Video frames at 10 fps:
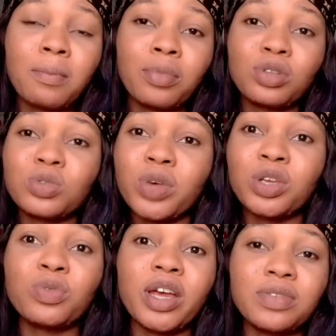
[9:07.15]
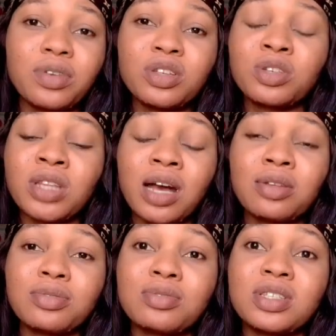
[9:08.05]
But when you exfoliate your
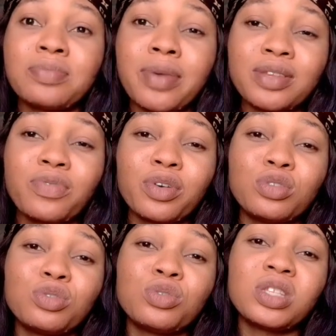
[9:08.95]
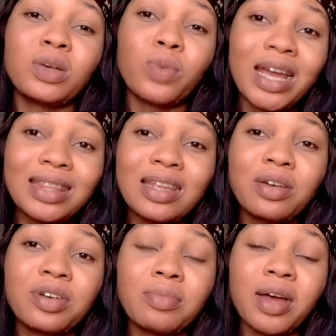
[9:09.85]
dark knuckles, it's best for you to use a
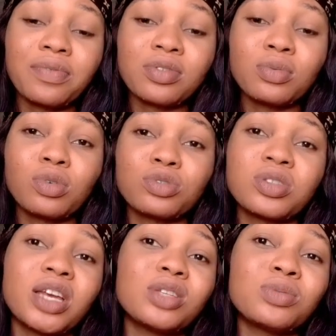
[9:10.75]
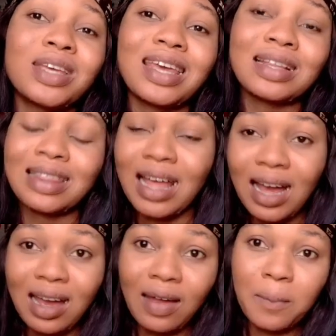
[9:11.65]
whitening cream afterwards so that you don't get
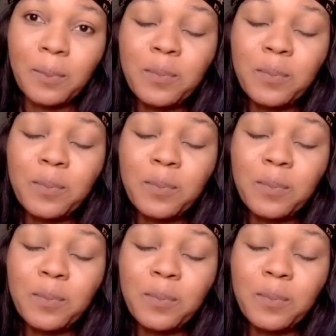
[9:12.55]
darker.